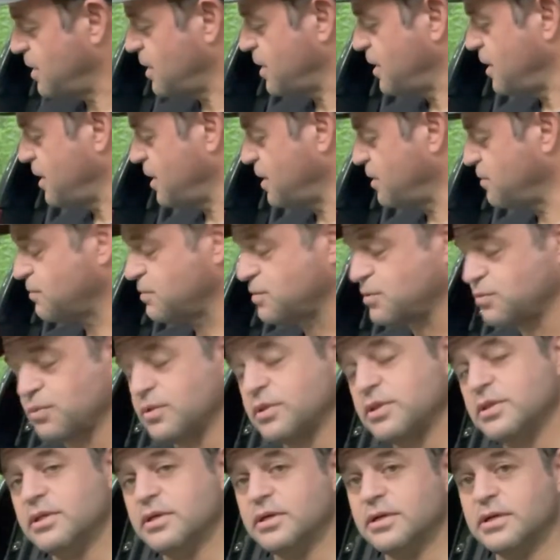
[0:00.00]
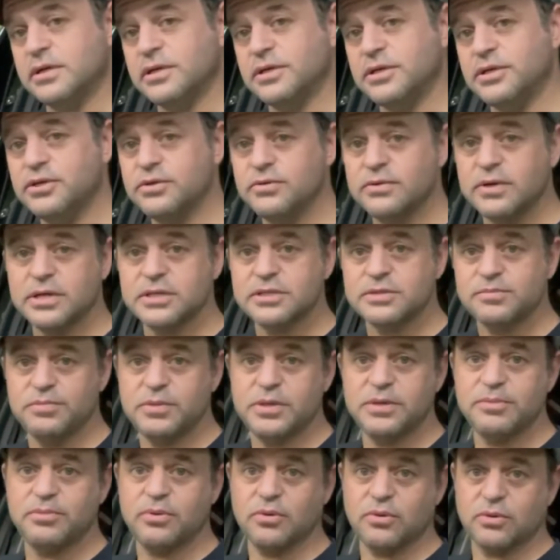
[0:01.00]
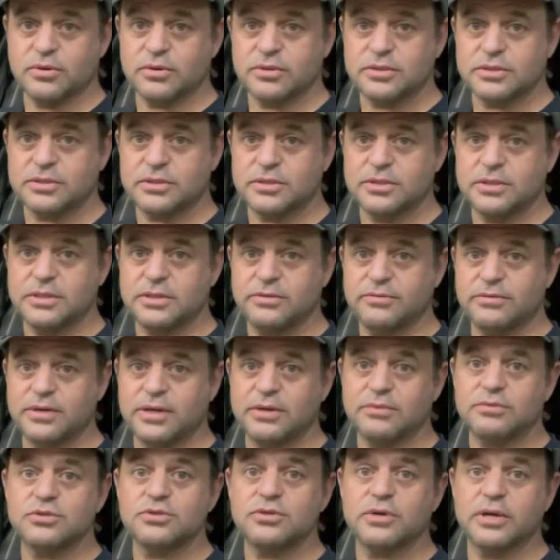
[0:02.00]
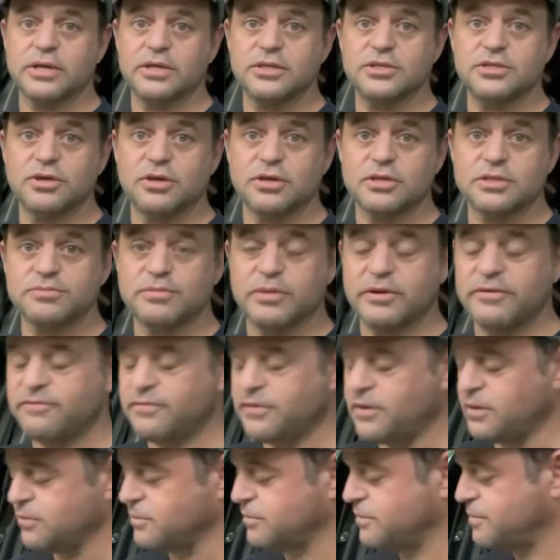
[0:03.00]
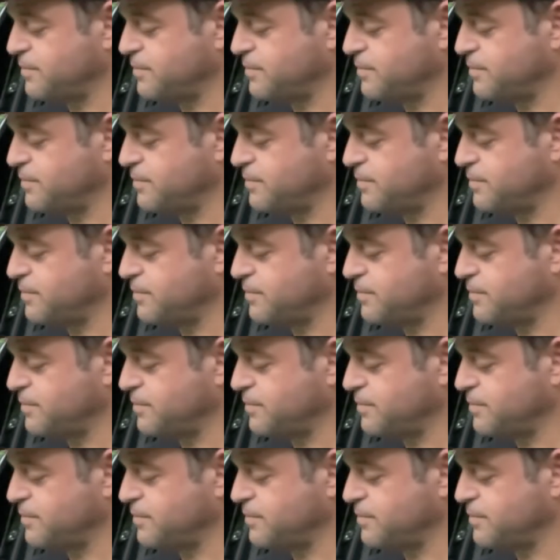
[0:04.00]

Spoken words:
and it was with the USB ports when I was trying to charge my phone.